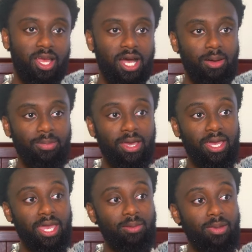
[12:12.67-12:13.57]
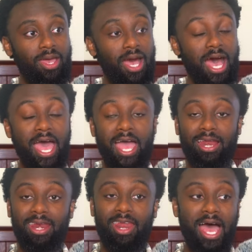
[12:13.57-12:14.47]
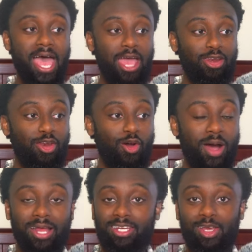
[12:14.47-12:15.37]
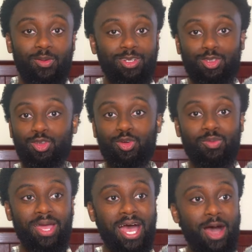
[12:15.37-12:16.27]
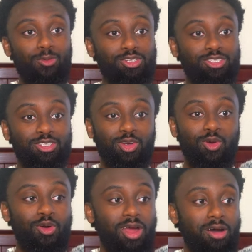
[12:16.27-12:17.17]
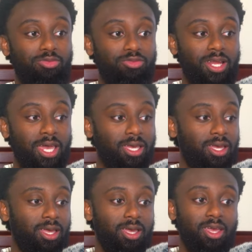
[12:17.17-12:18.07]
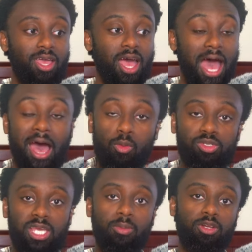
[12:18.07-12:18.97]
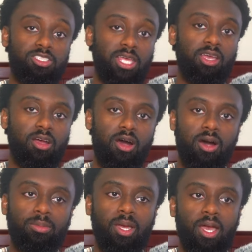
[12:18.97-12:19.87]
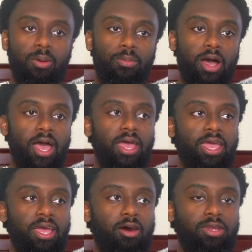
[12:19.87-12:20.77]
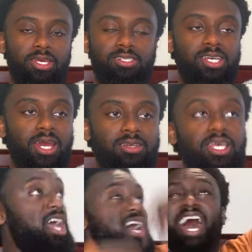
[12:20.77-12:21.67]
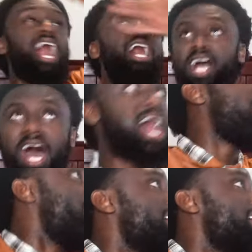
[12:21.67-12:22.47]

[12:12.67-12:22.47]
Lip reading: I'm like, hey, man, I had no idea what to do, man. I was just going off of like. I was able to stay calm, but on the inside, I was like, ah, ah,